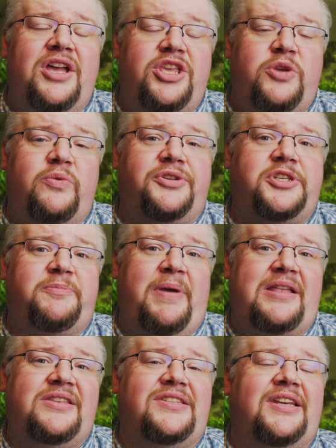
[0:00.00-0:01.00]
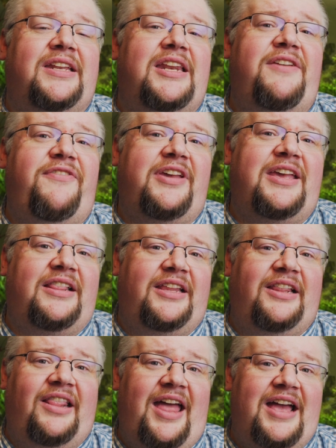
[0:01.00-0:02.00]
you will spend
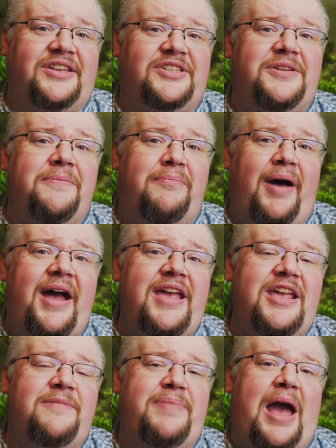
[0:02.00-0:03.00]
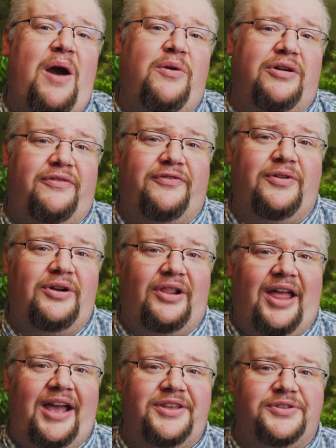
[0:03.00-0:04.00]
significantly less buying powdered
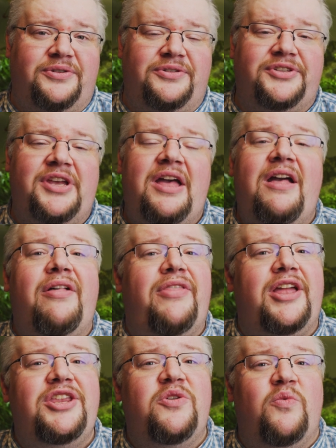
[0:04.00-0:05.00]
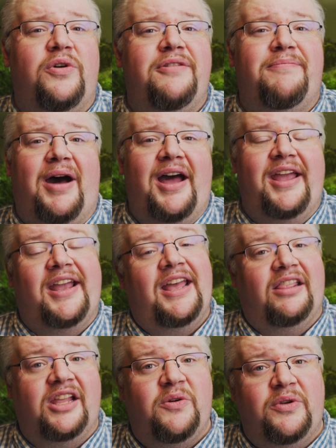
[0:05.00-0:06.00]
fertilizers than you would buying a
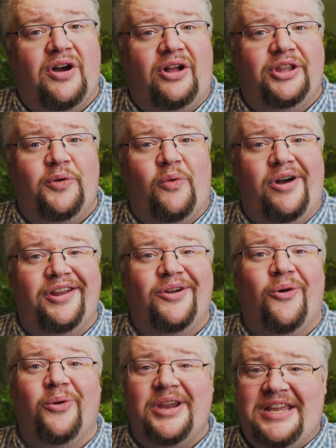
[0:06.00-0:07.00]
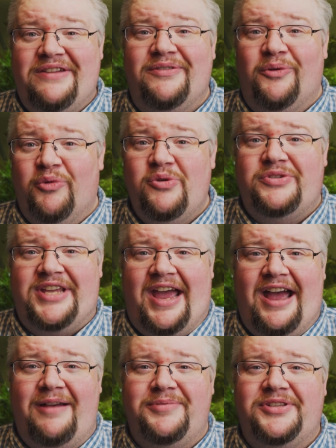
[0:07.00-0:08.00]
liquid all-in-one or even root
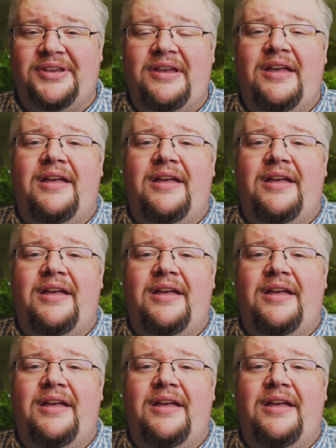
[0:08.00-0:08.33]
tabs.